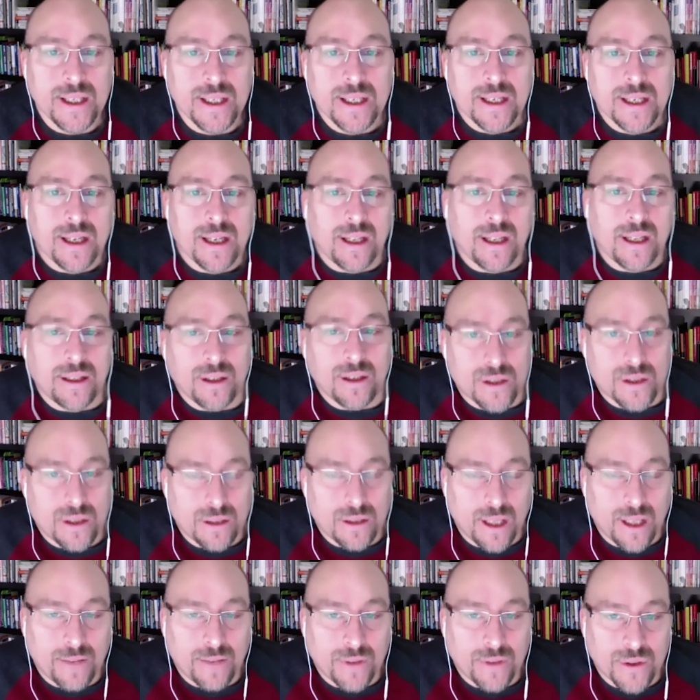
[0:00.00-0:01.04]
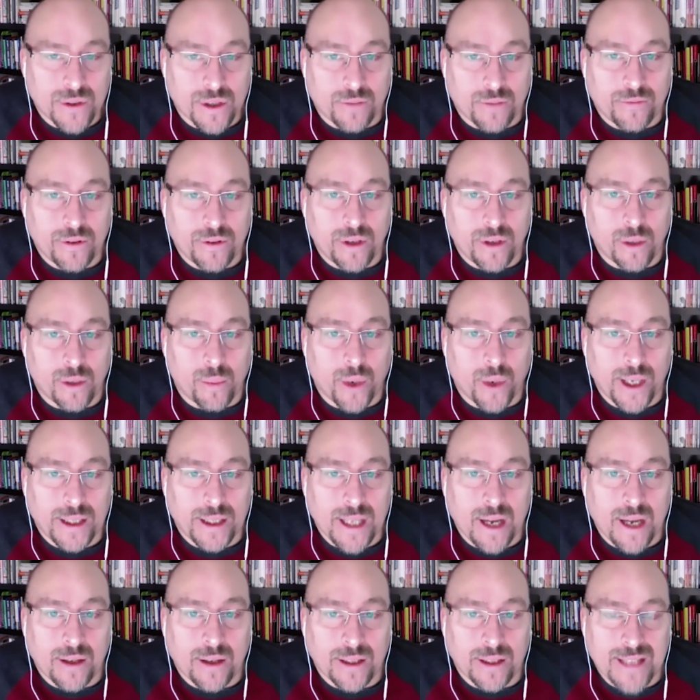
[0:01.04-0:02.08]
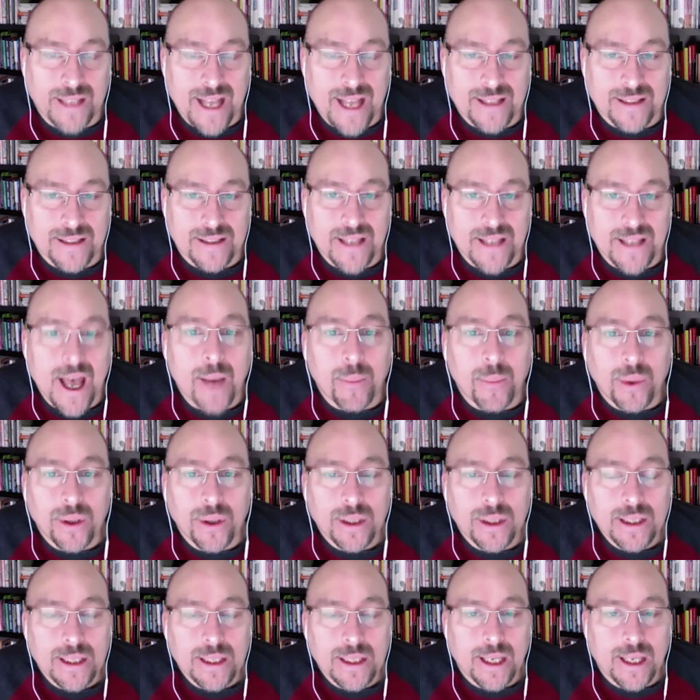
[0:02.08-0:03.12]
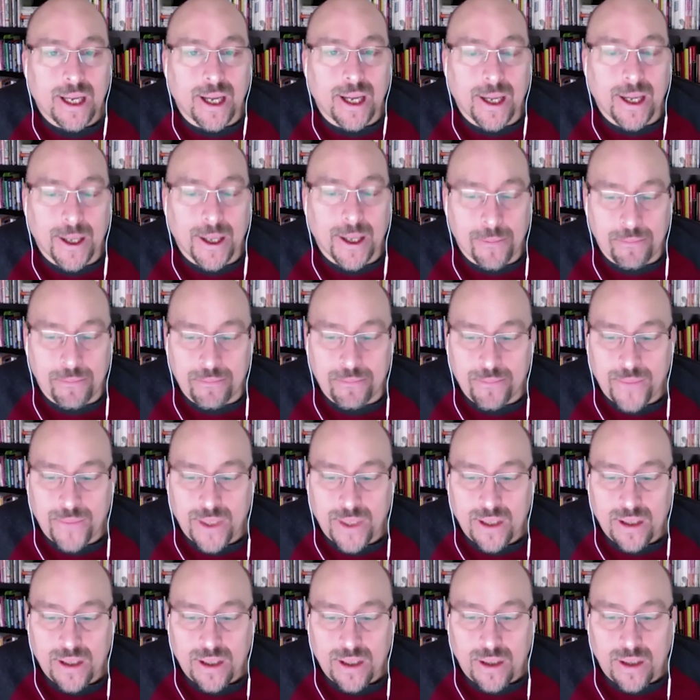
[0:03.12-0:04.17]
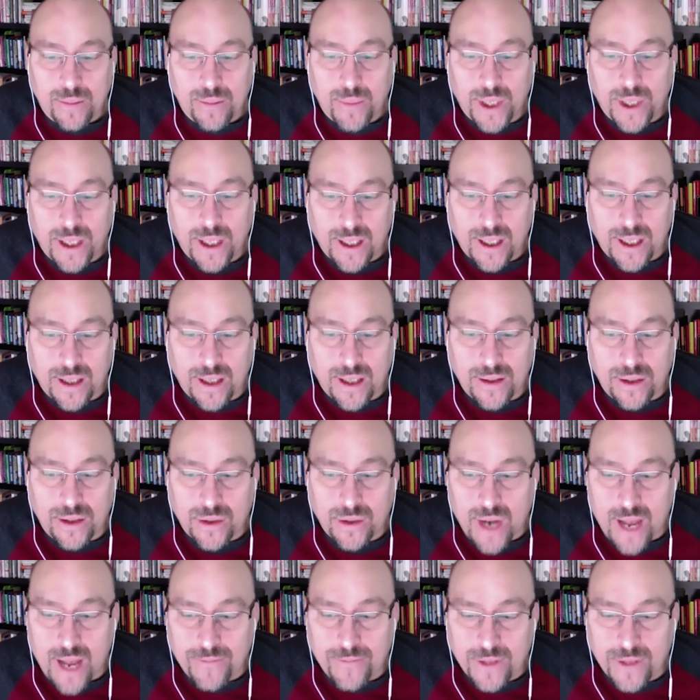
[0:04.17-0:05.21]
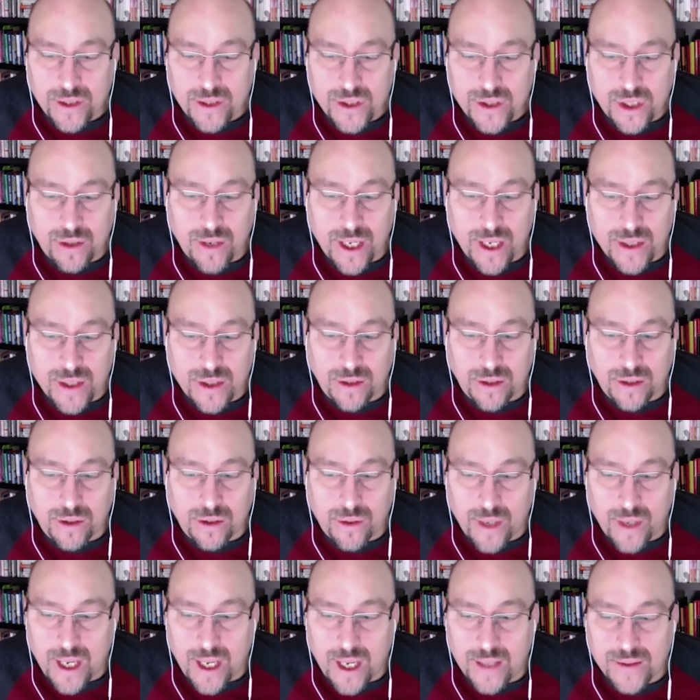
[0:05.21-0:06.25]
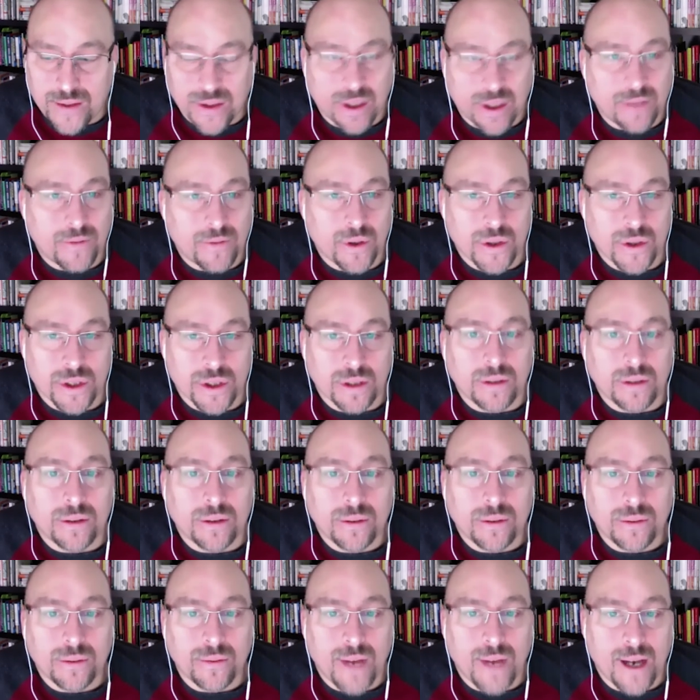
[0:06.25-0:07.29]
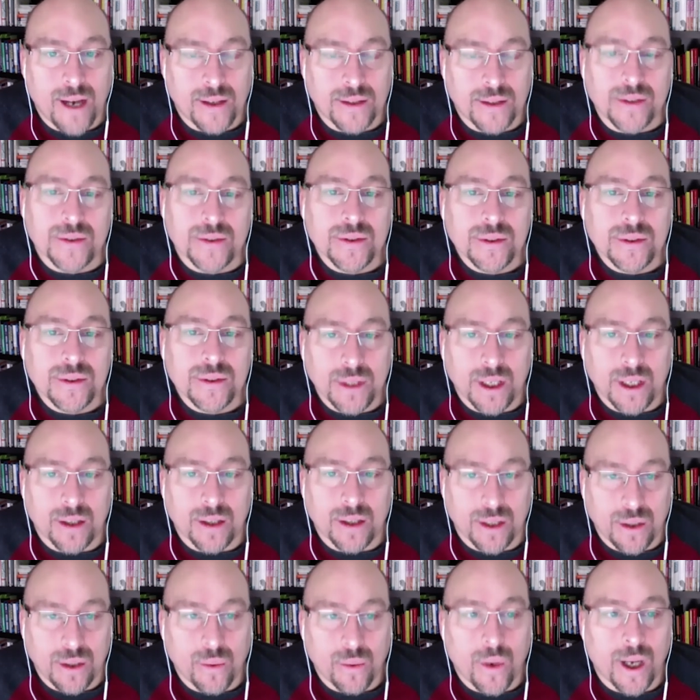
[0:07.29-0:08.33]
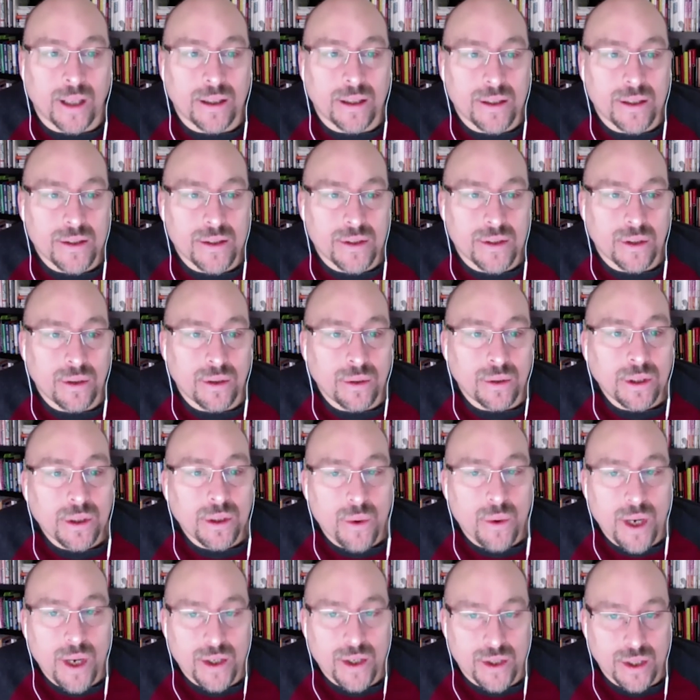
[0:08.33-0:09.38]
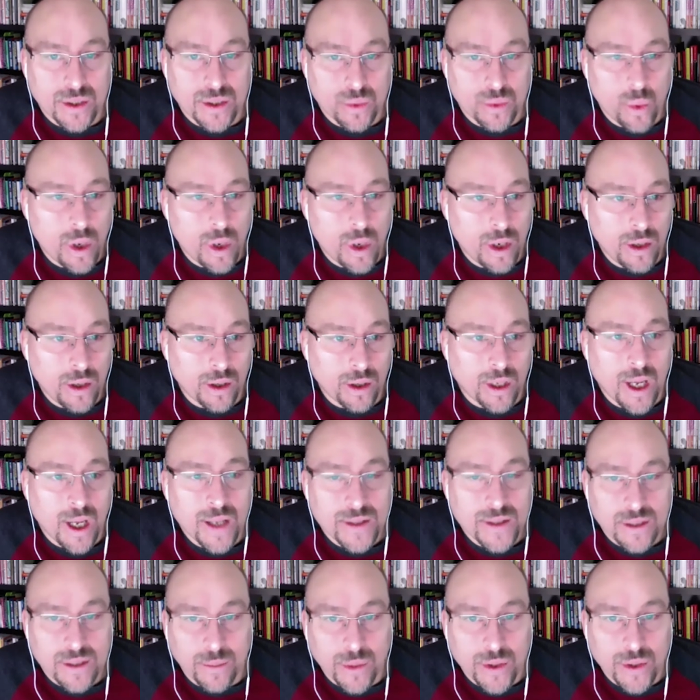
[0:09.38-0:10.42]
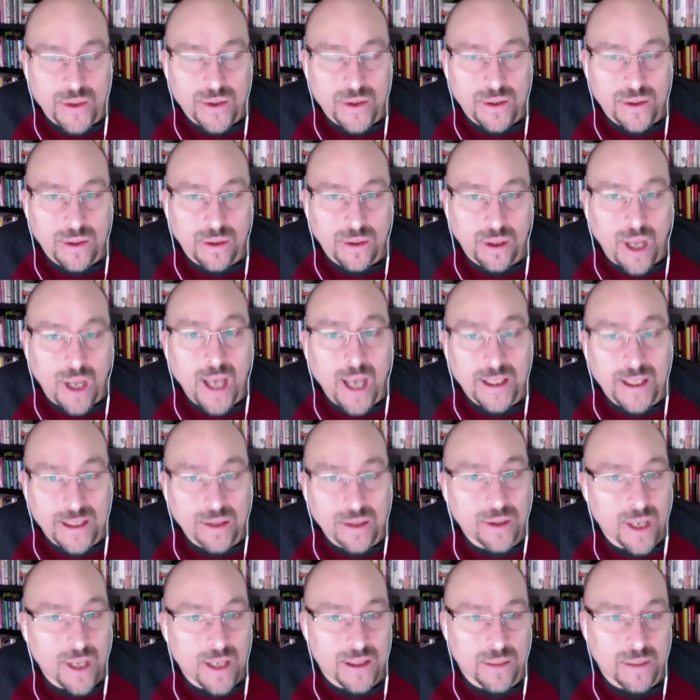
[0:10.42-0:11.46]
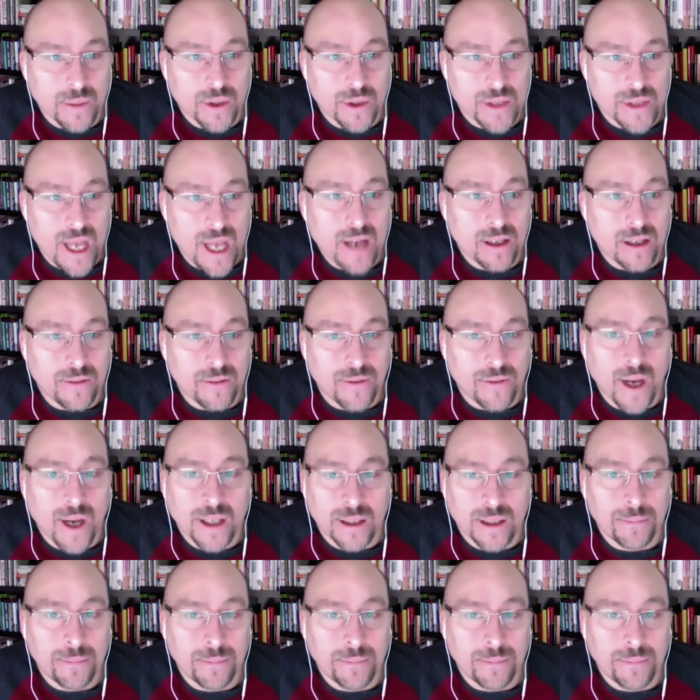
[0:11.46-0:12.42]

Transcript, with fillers: And there's levels of, breakdown at that step. But the traffic generation creates the conversion values, that you want. So the real question is, where are your customers, ideal customers? How do you find them?